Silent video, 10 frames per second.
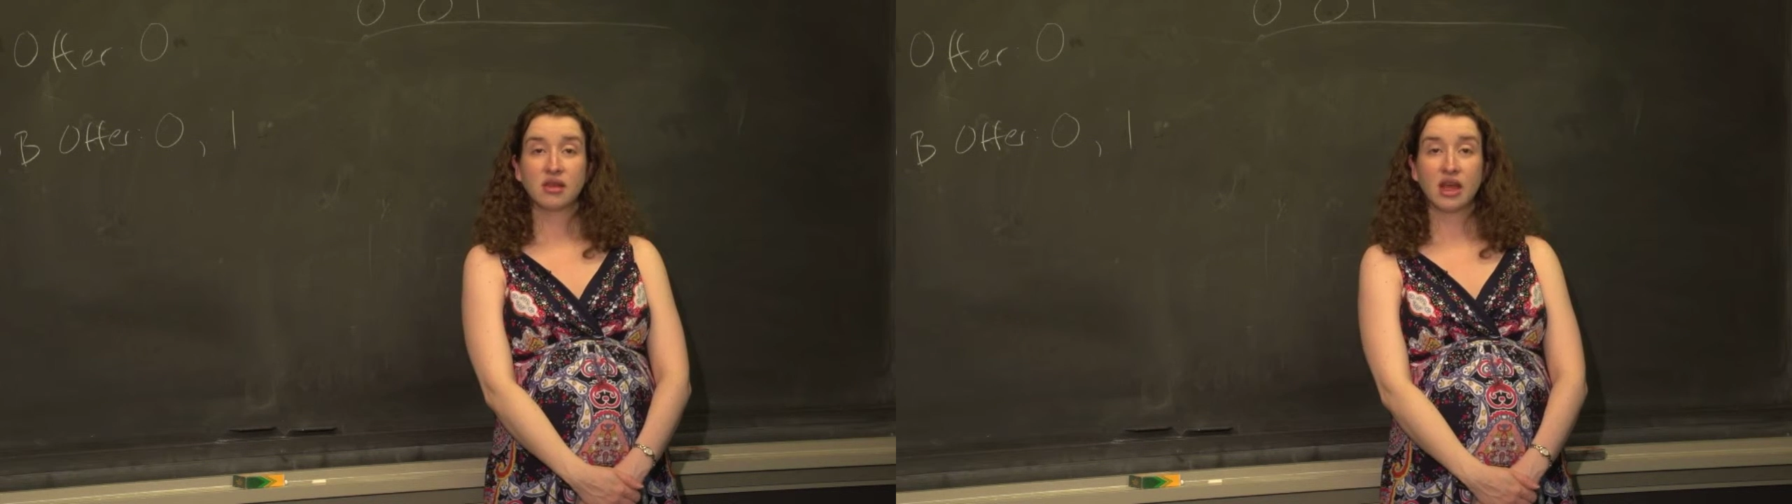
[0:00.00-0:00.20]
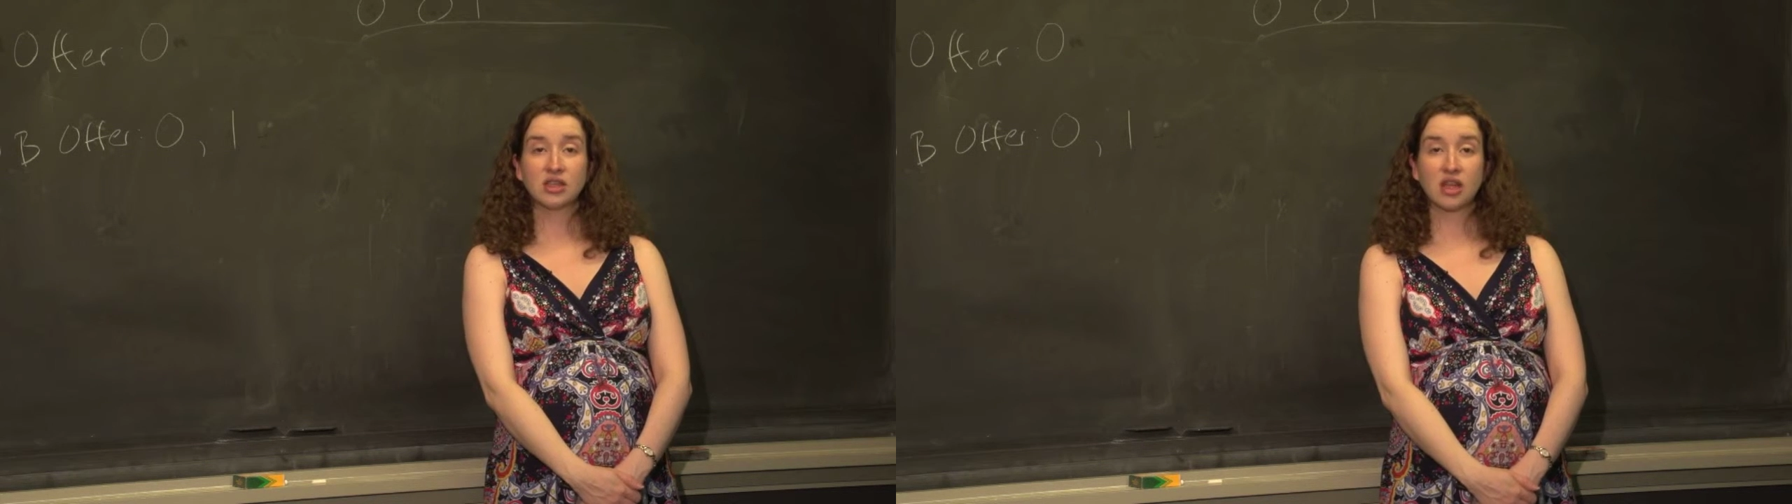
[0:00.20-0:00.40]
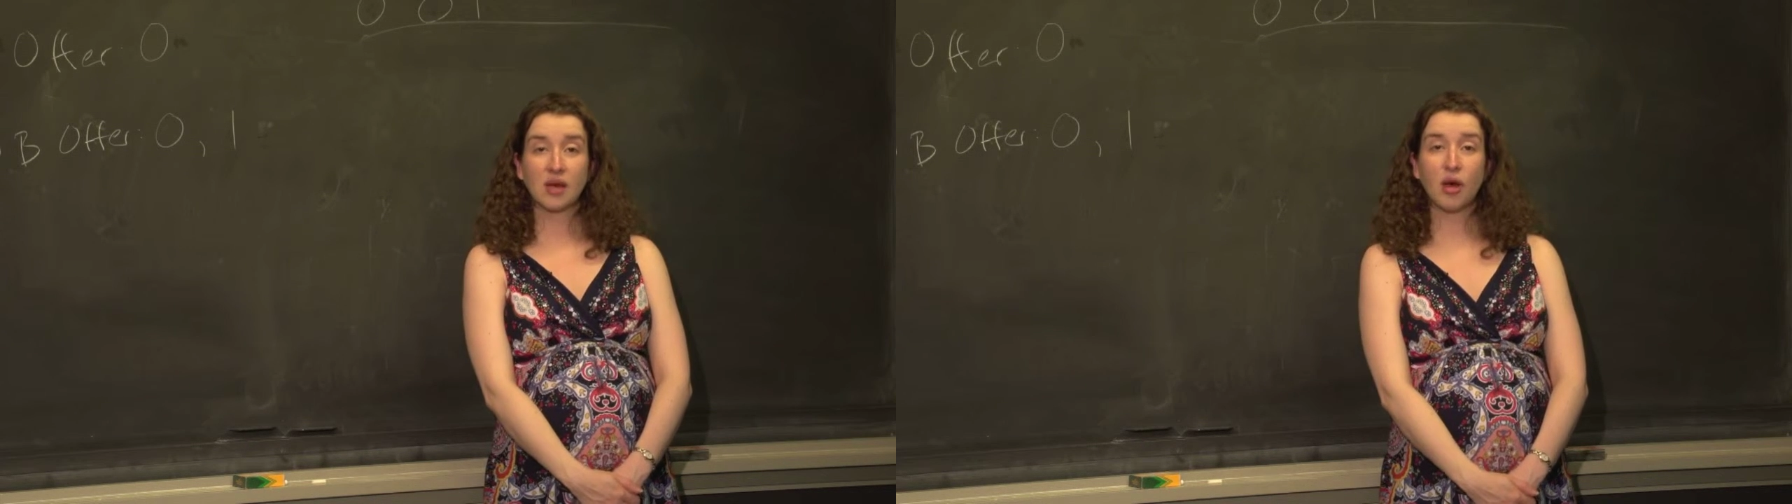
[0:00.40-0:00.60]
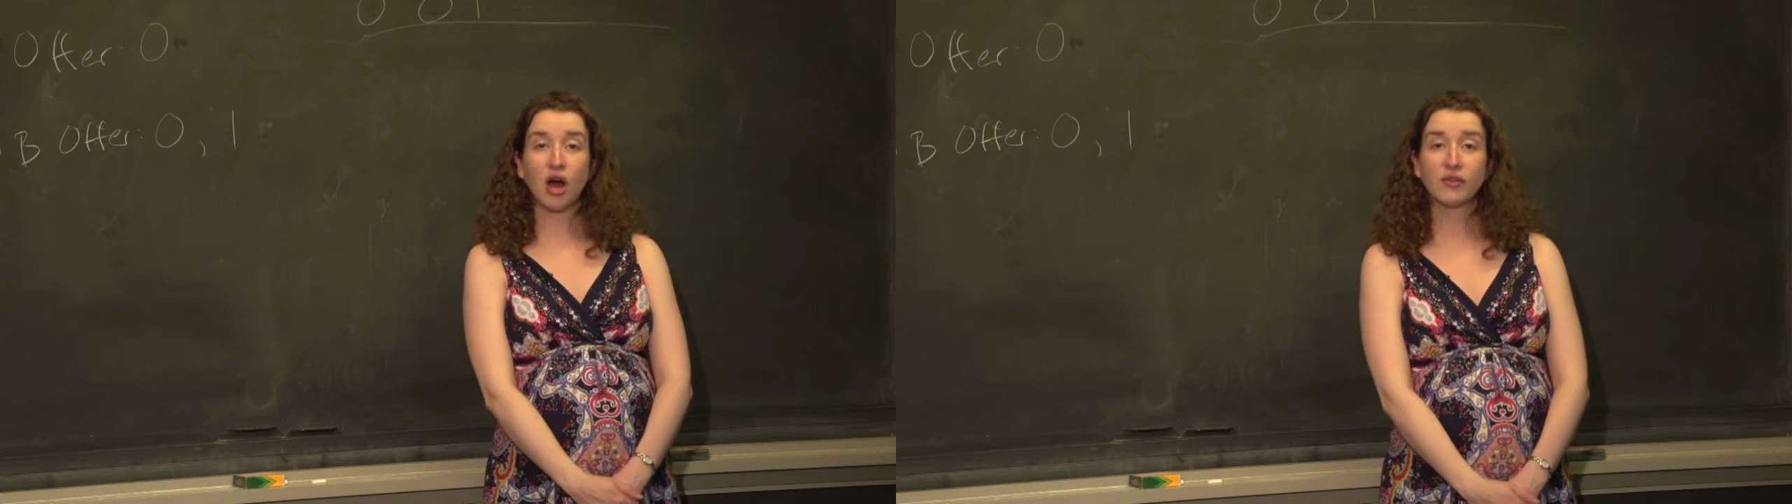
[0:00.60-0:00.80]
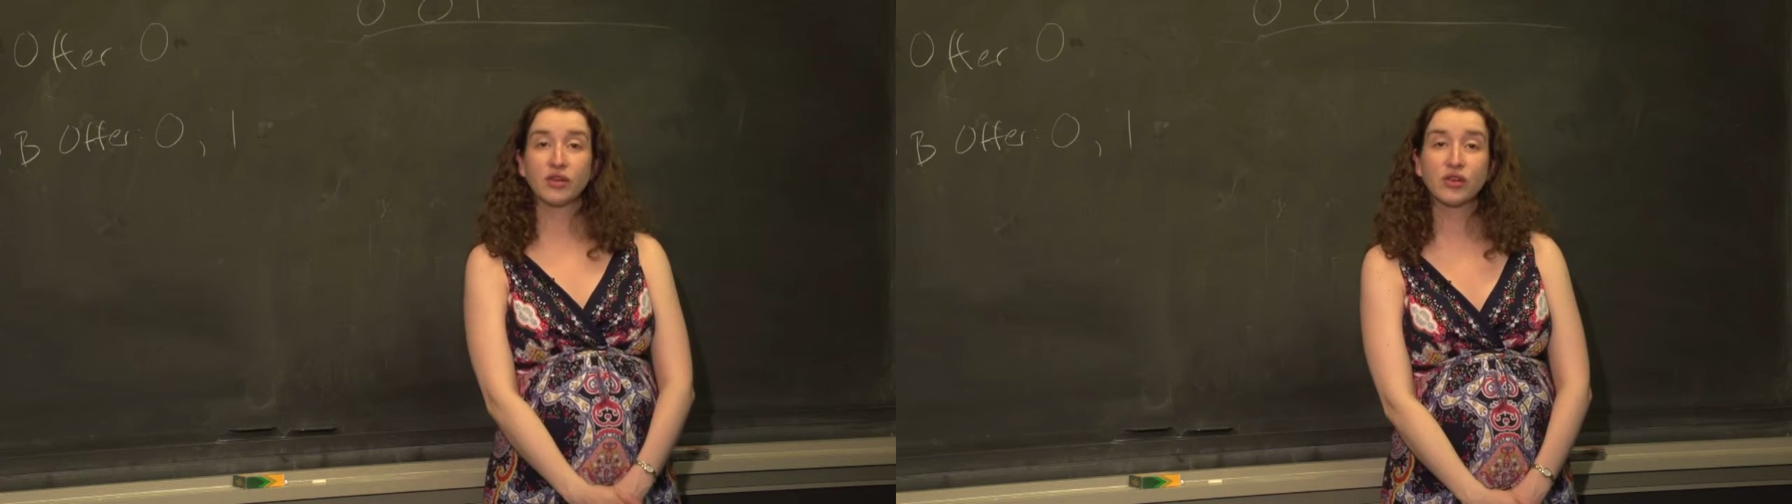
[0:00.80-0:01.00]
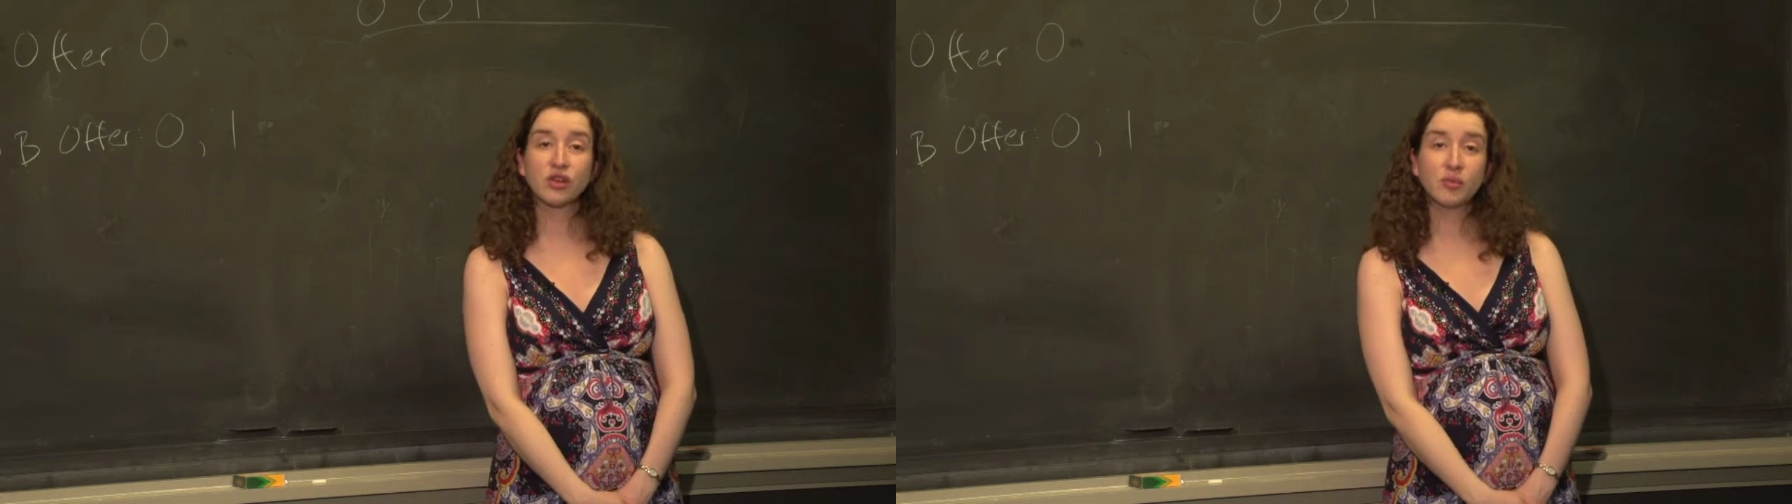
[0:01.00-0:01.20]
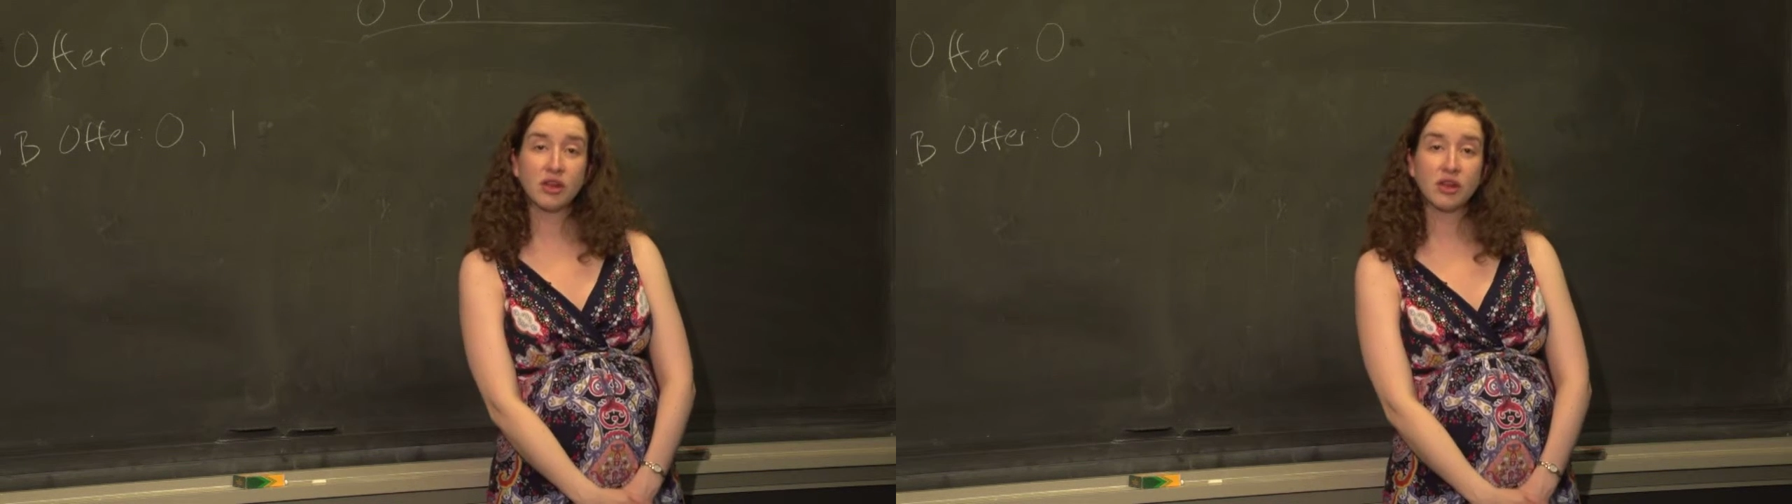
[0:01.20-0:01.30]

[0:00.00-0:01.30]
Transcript: HLAB offer group